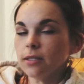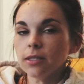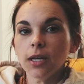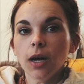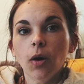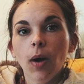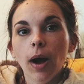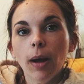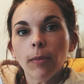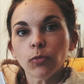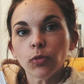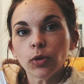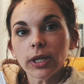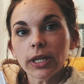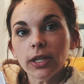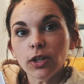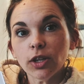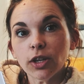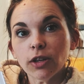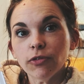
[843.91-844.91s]
So I'm
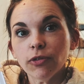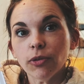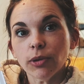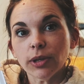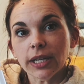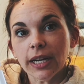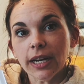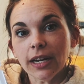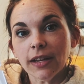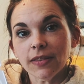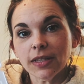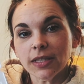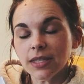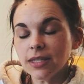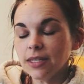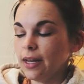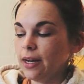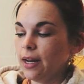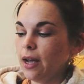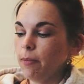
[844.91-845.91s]
really looking forward to getting this
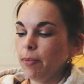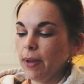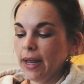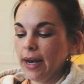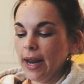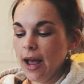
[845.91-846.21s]
set up and